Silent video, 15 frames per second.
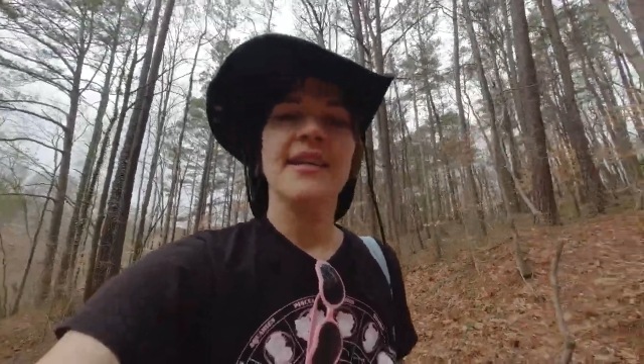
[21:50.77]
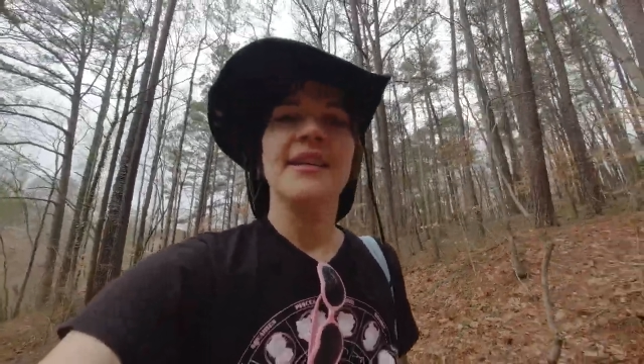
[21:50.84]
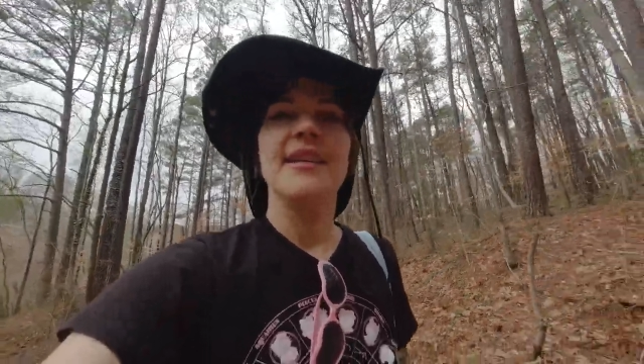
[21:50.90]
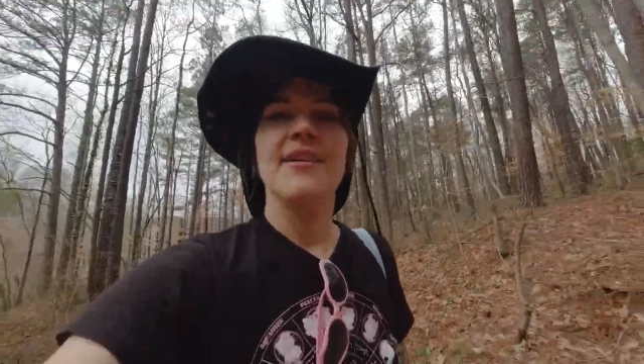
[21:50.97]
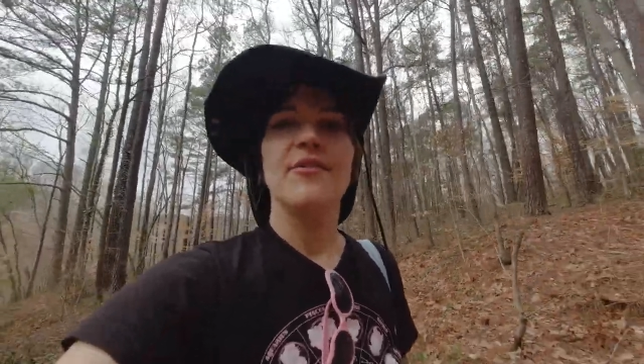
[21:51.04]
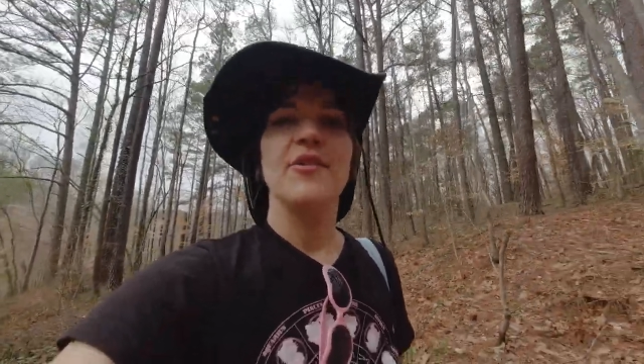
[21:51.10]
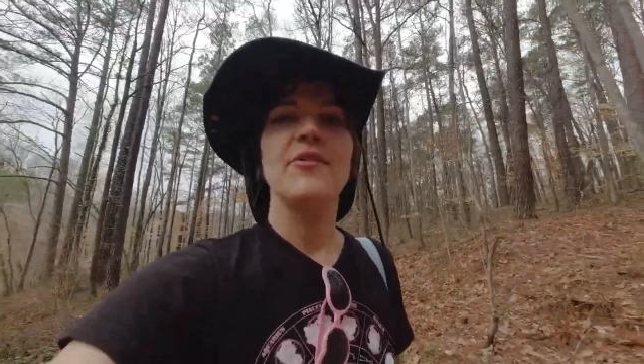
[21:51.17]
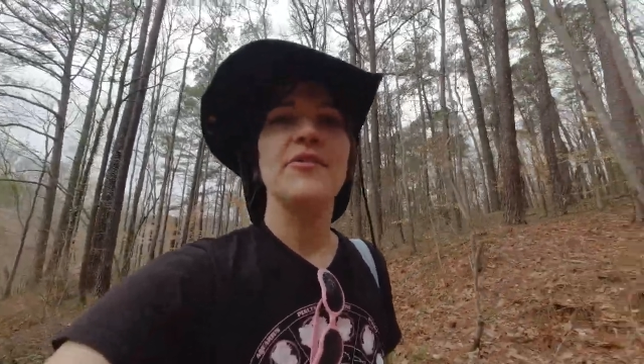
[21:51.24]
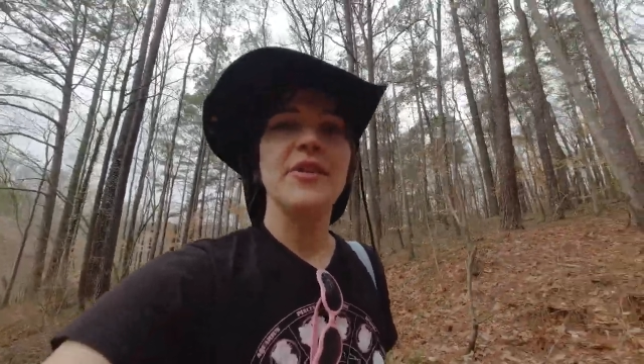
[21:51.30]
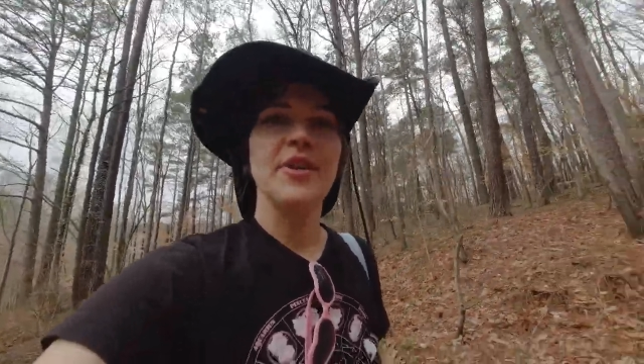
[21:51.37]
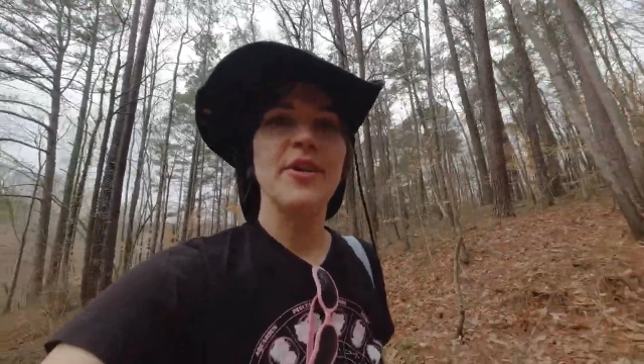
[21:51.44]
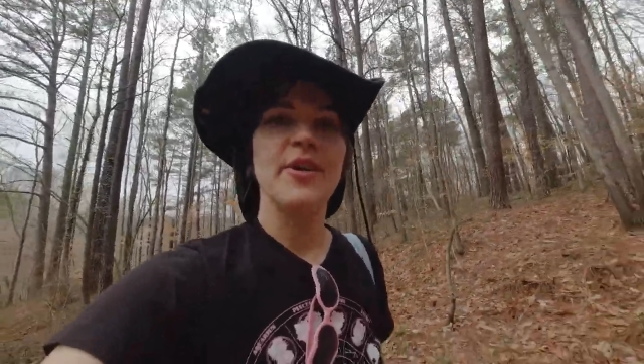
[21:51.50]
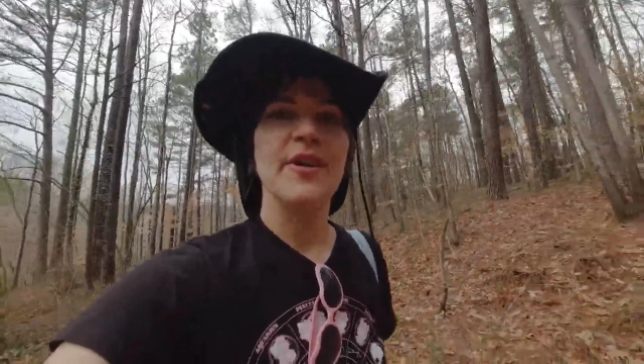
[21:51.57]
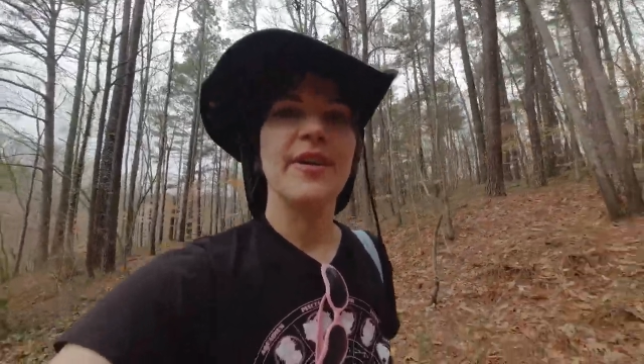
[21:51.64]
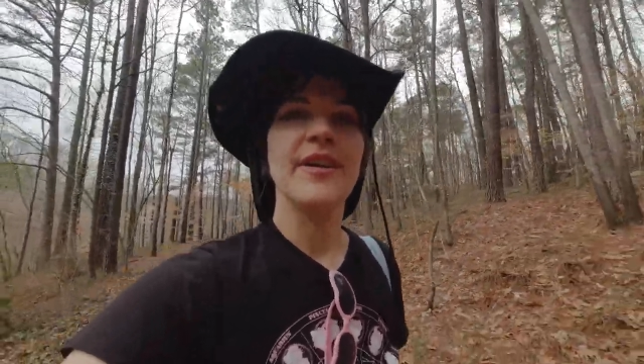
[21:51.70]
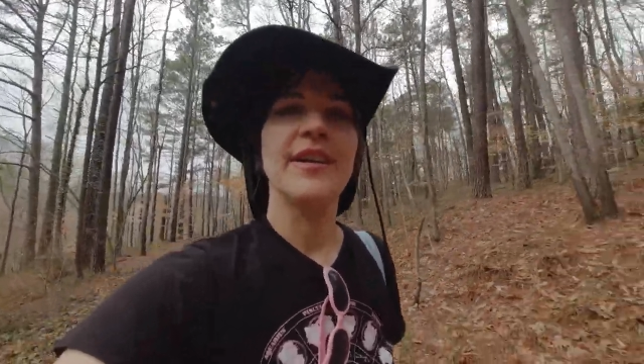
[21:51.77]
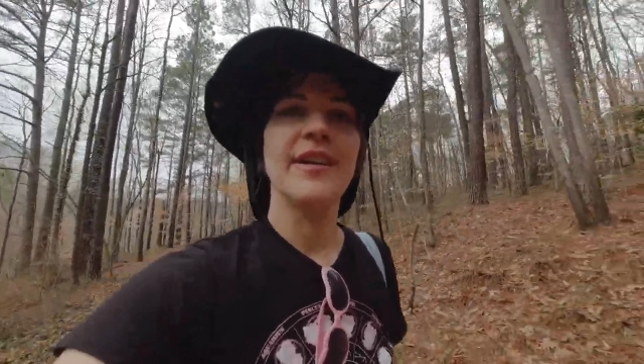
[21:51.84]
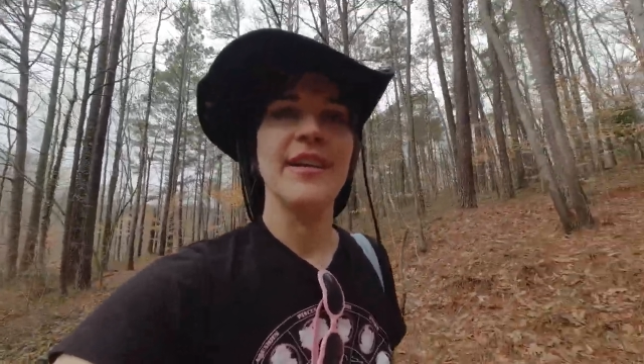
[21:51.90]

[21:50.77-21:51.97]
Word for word: never fear,